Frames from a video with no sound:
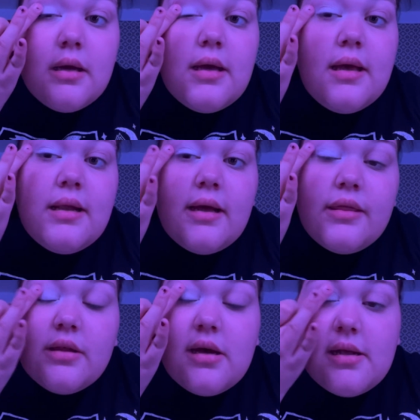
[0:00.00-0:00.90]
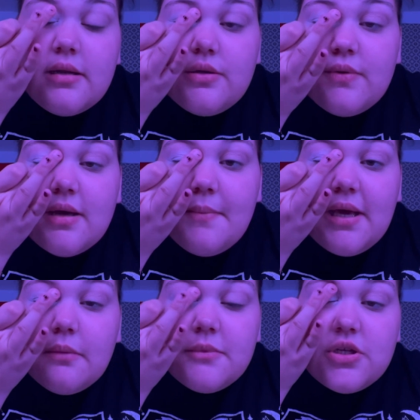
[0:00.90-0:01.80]
And I thought doing a
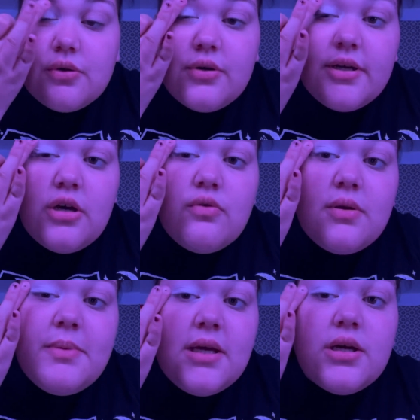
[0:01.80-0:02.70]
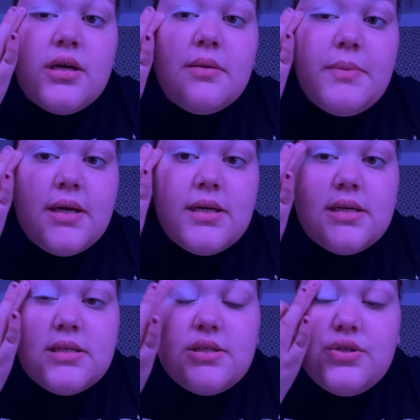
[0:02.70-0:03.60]
makeup tutorial would be good
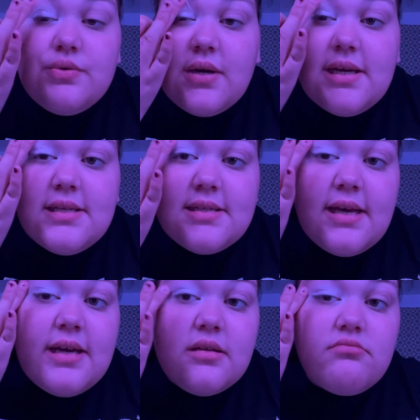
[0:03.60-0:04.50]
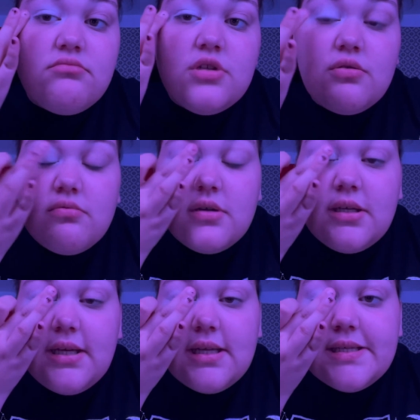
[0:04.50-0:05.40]
because you guys like don't
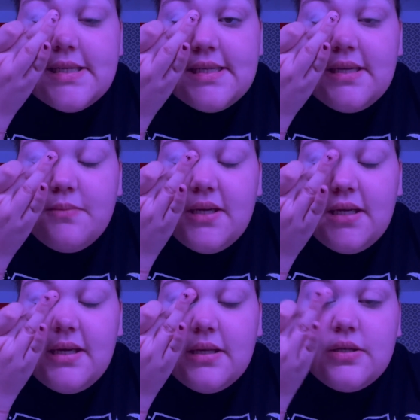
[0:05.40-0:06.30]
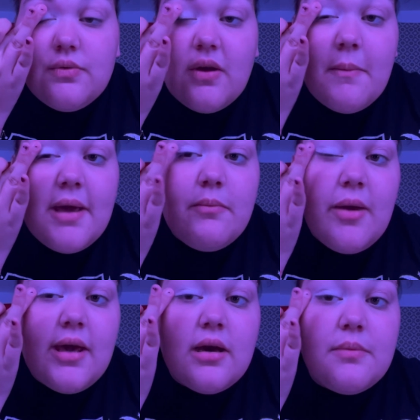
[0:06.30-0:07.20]
really get to see me doing my
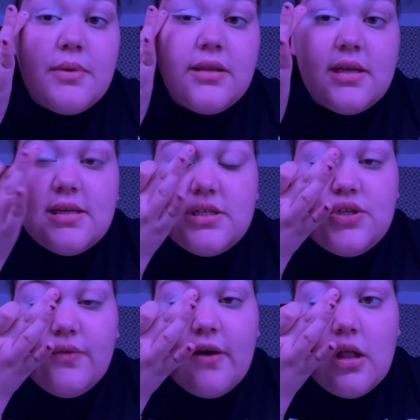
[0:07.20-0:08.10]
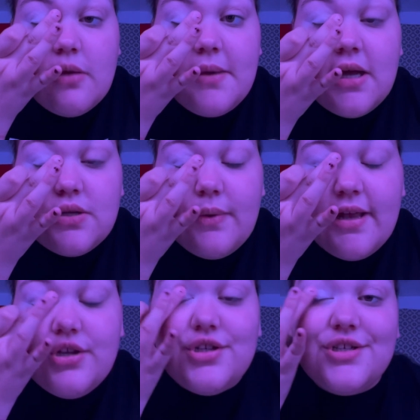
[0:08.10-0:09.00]
makeup unless you follow me on
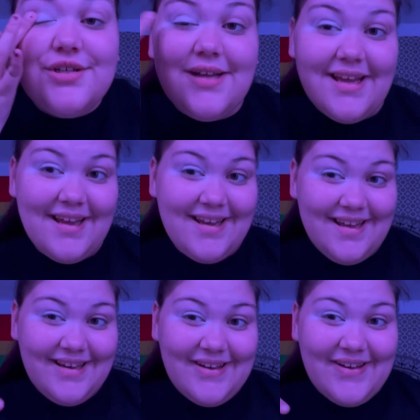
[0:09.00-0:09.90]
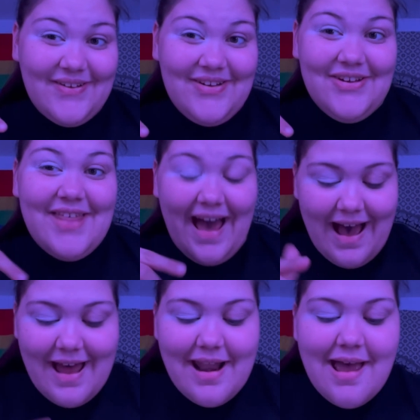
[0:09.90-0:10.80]
Twitch. Go do
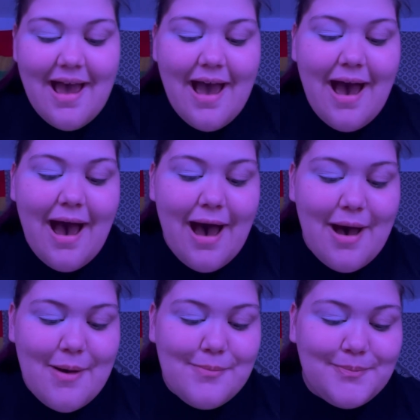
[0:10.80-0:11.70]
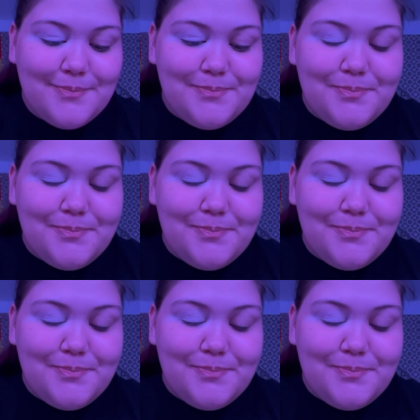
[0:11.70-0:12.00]
that. Um,